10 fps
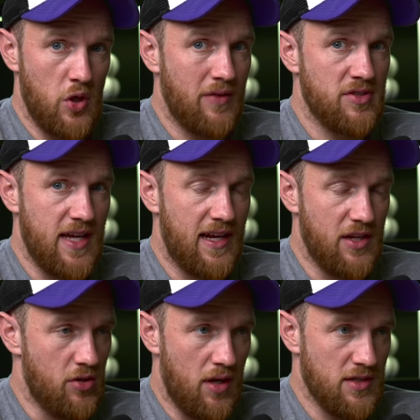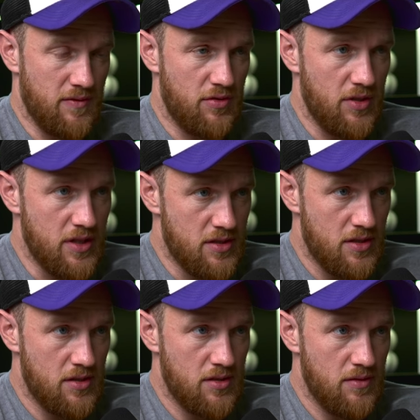You haven't taken any new clients on for 3 years.
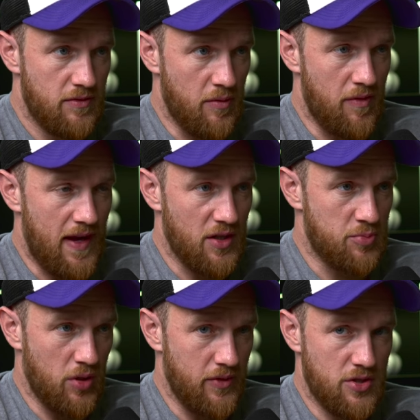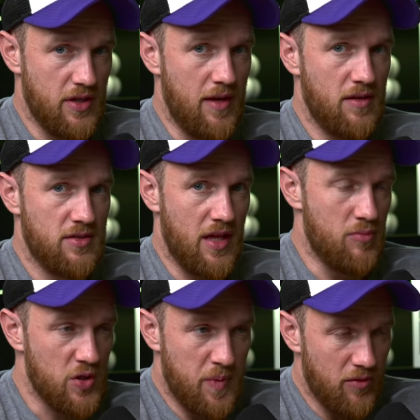from a fat loss point of view. So they
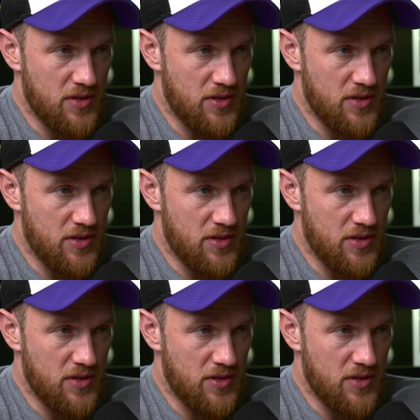must be